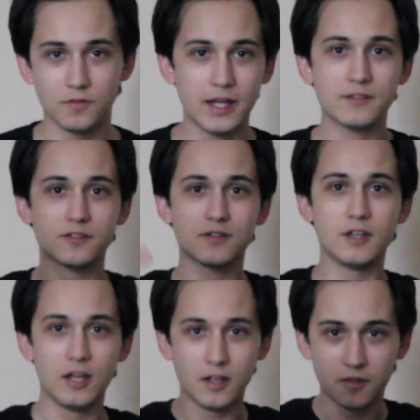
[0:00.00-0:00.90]
That's
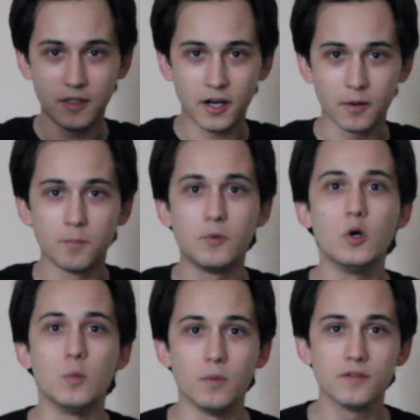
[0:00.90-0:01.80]
there,
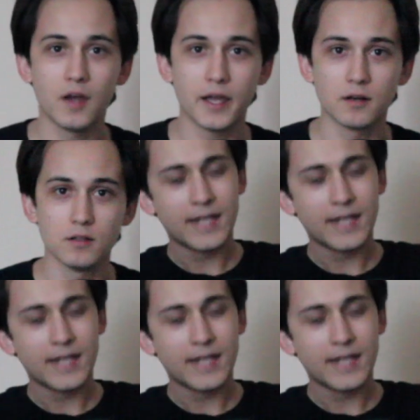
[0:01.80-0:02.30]
boom, title.